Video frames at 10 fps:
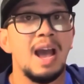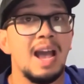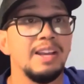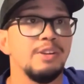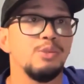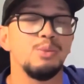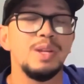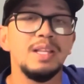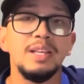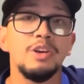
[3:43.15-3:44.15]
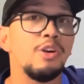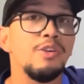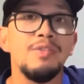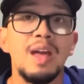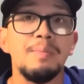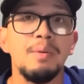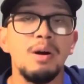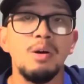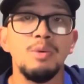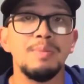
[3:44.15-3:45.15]
I can really curve that
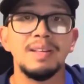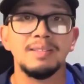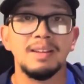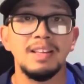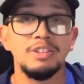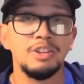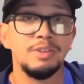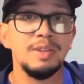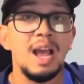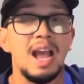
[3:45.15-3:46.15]
ball with my slice serves.